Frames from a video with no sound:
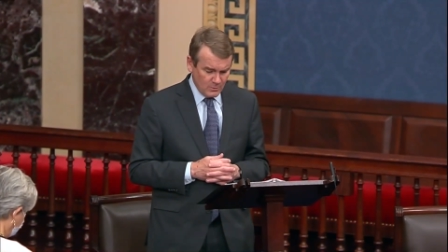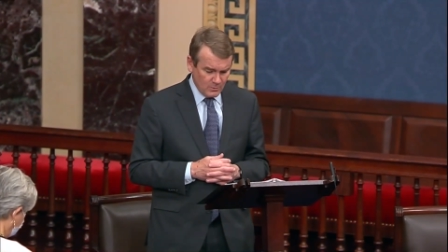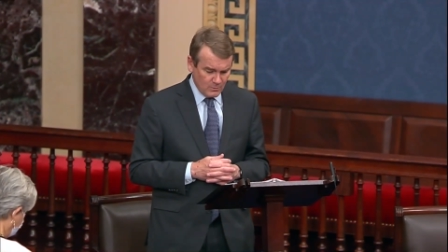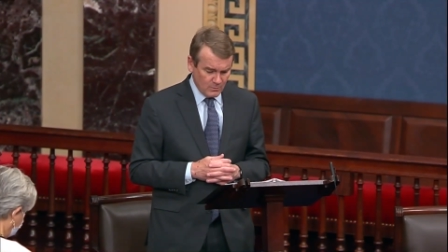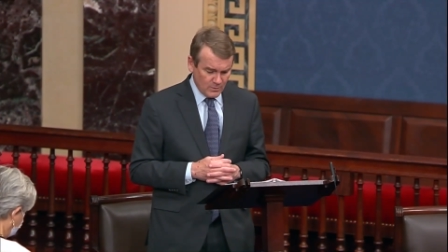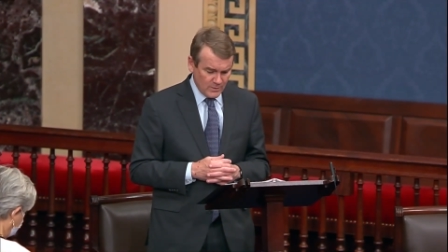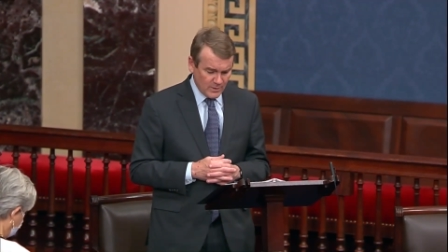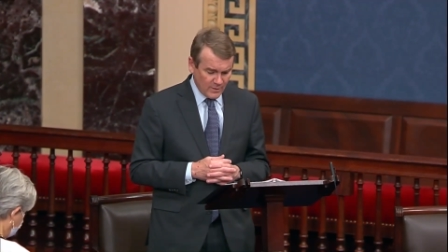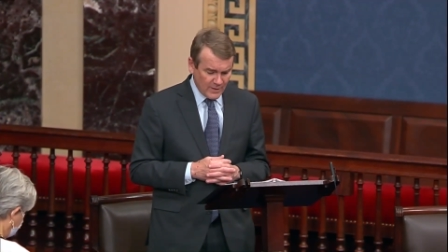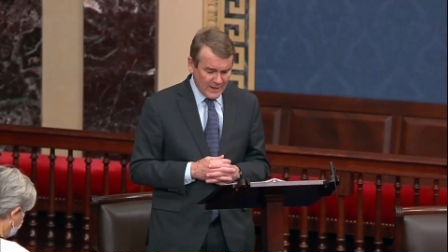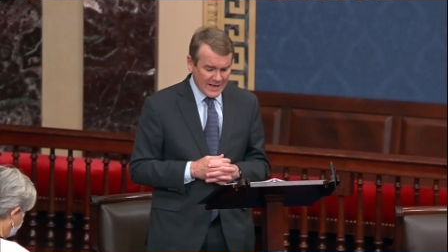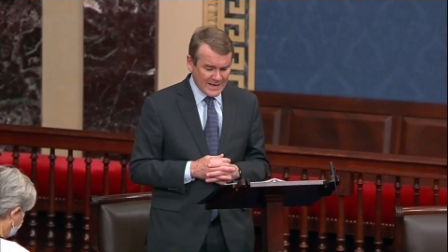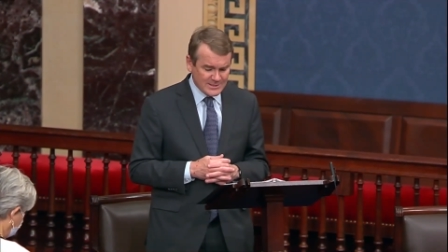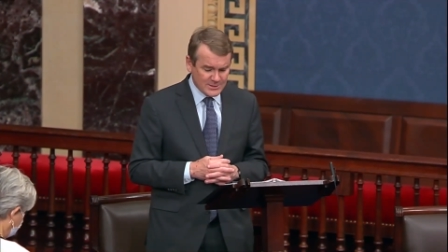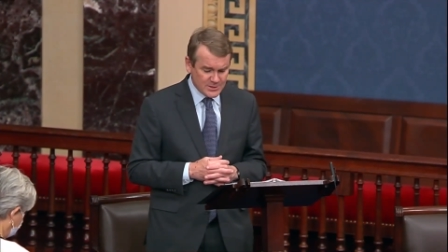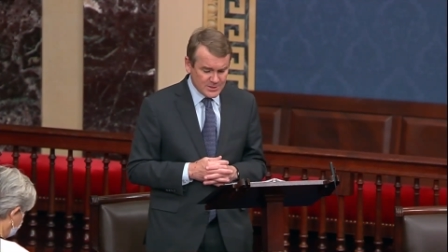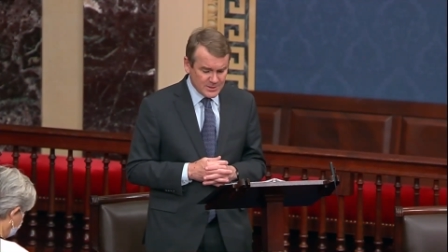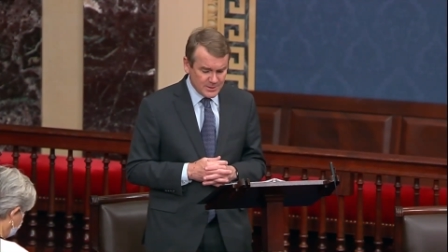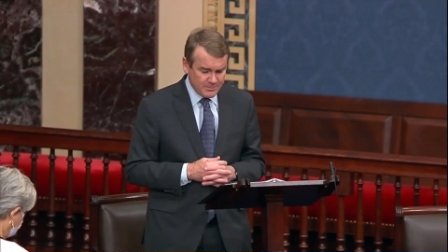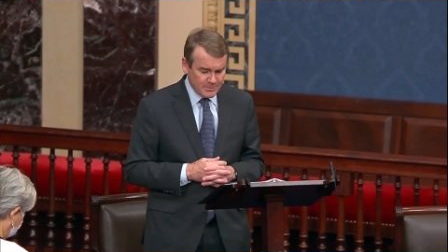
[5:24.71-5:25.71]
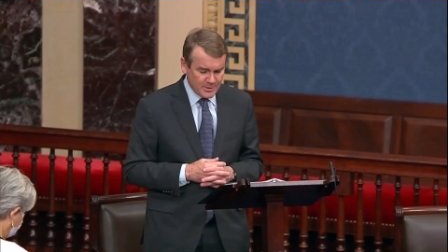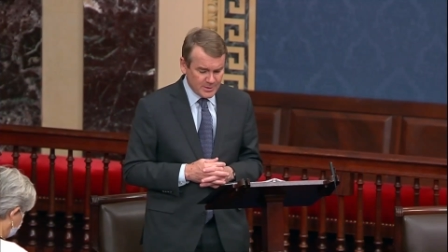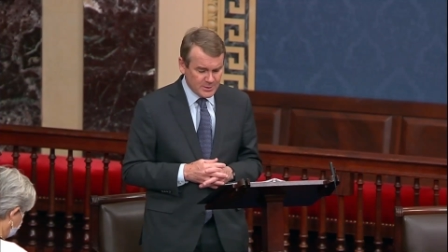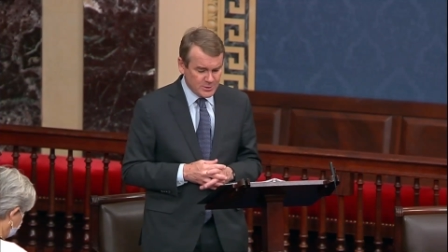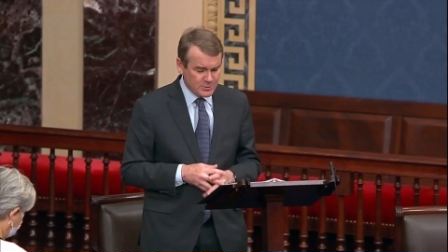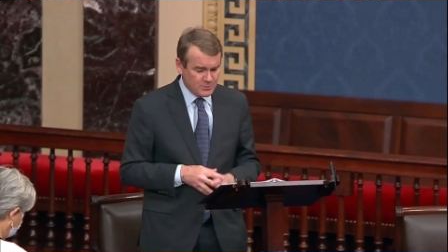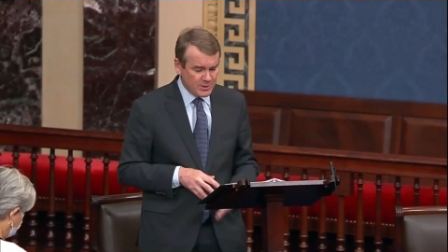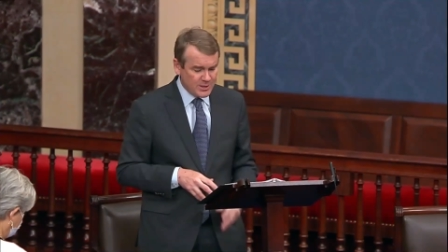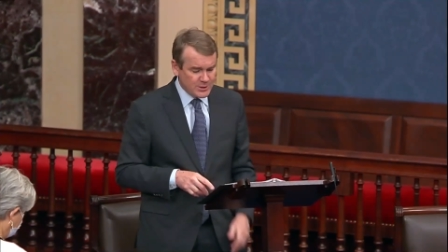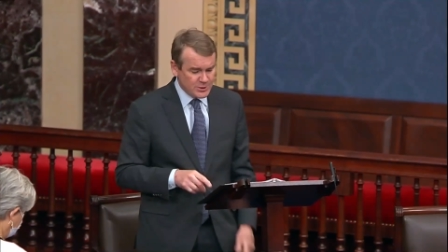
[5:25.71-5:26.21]
When the last
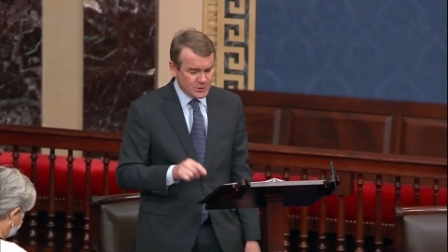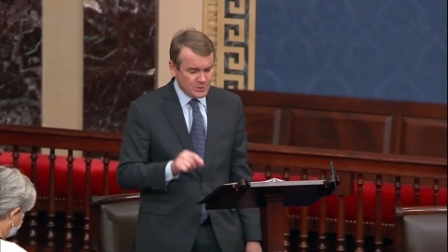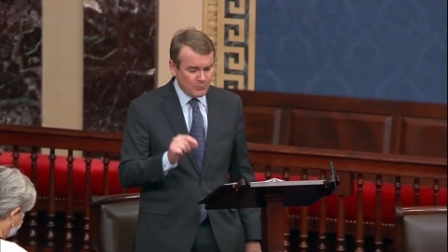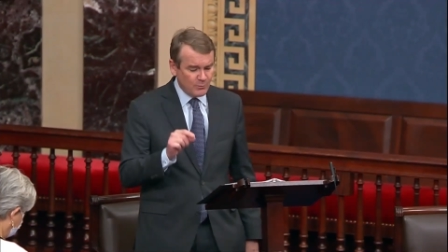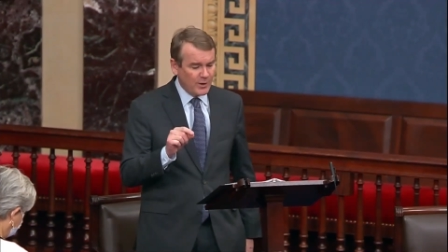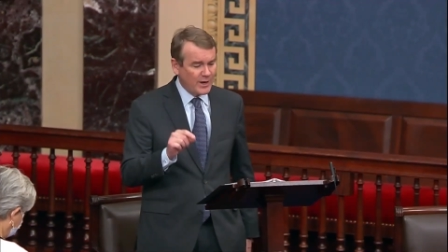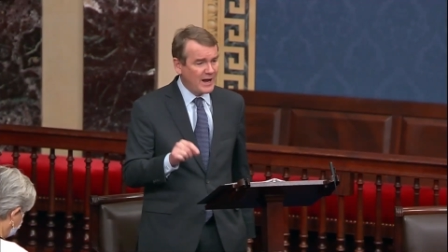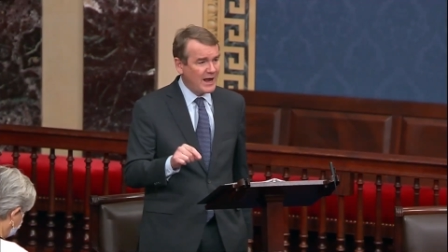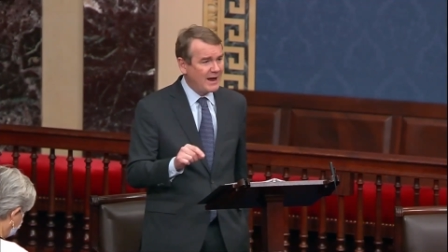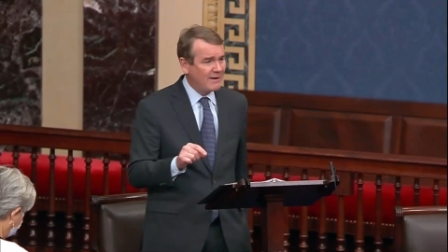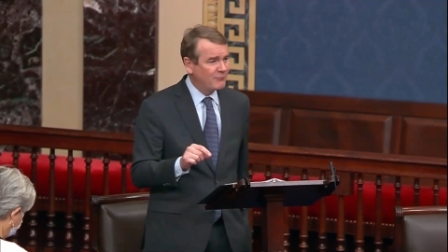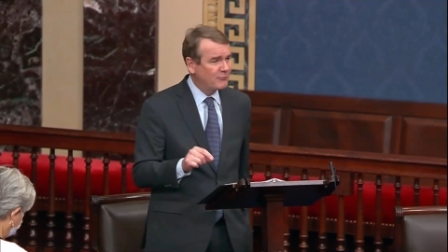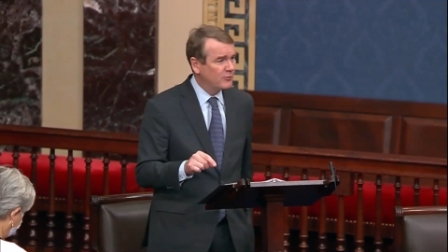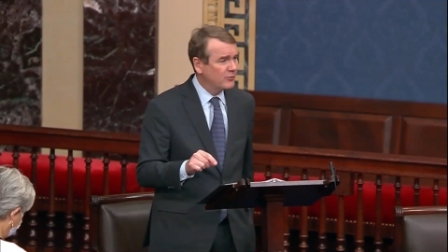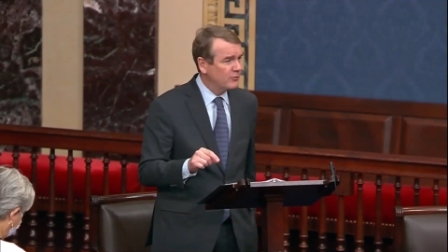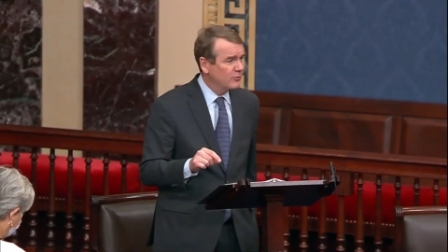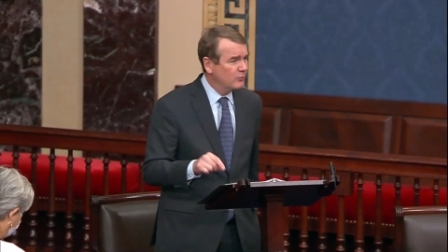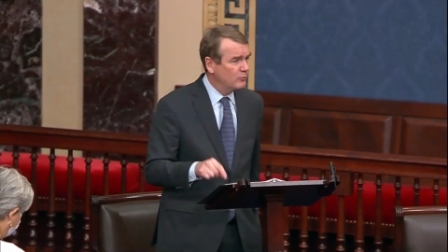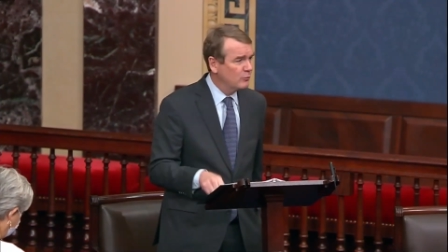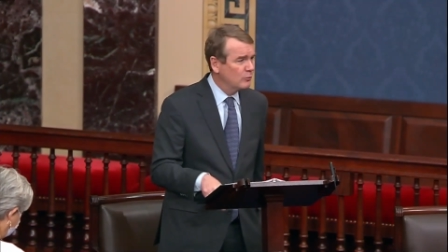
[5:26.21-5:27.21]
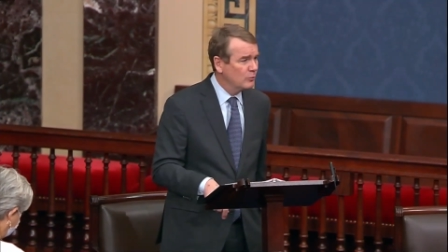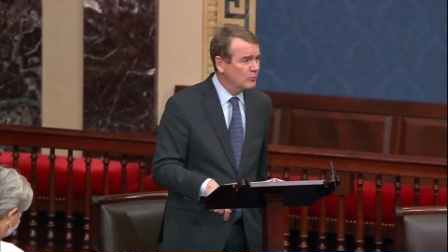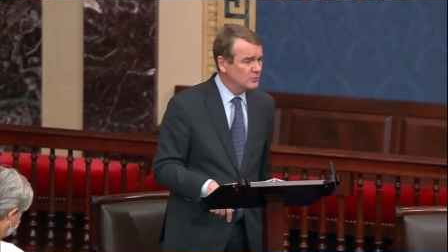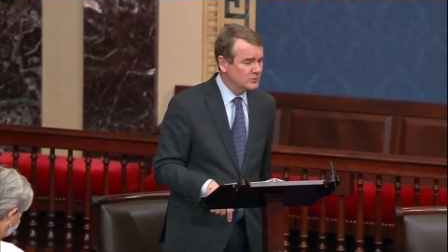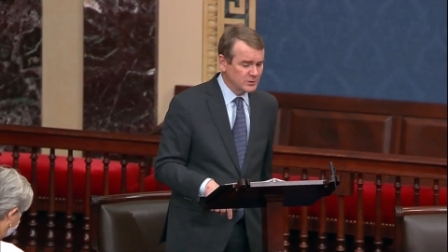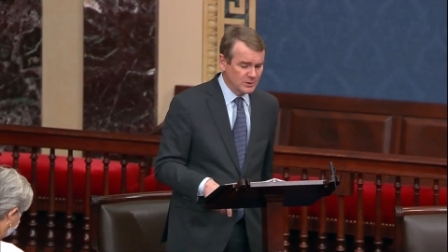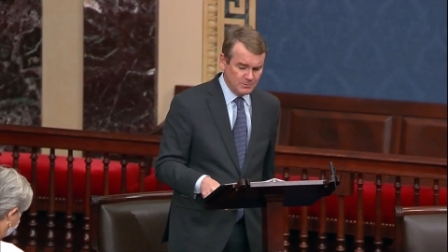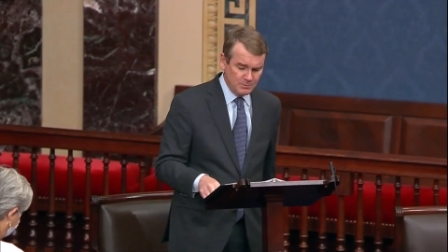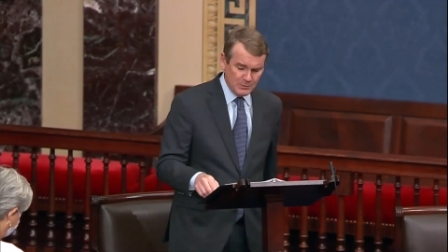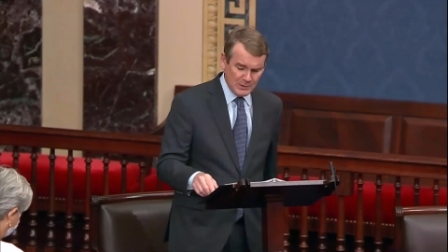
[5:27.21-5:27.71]
administration went after the
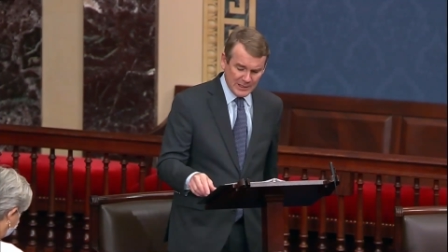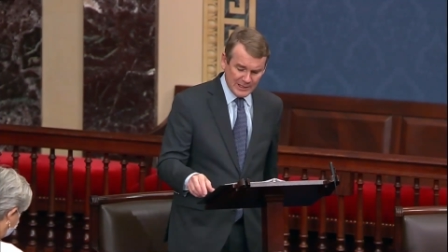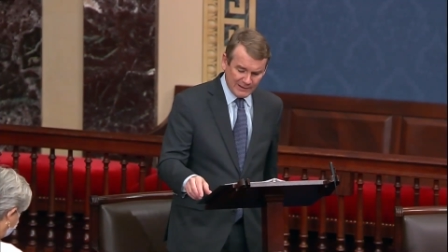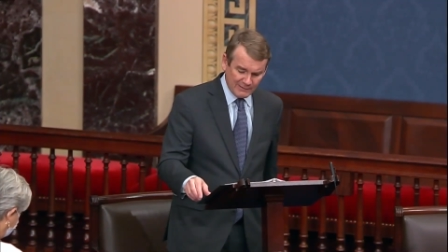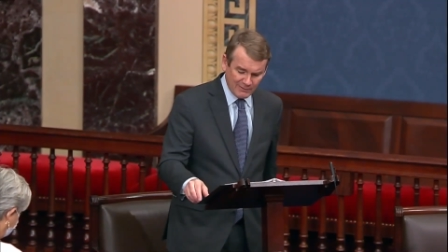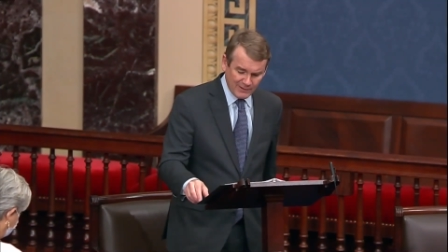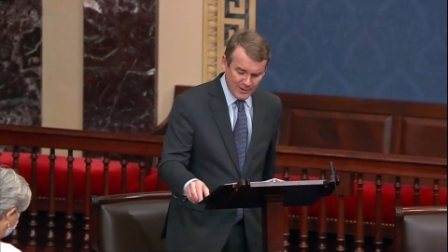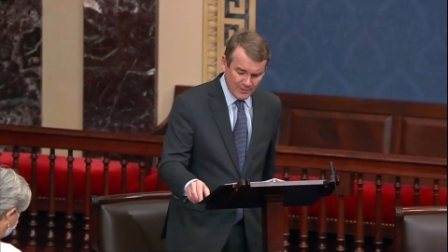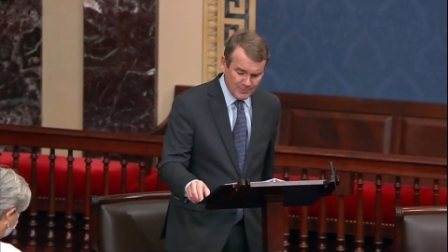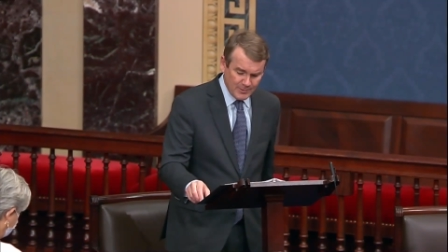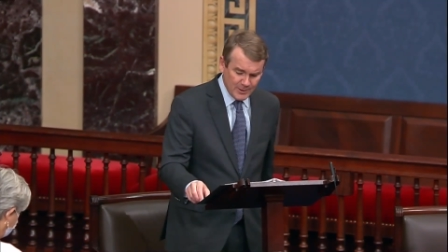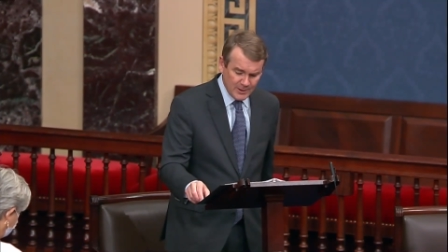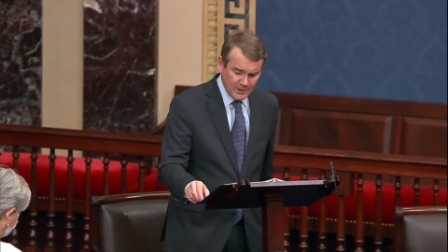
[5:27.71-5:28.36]
rules at BLM,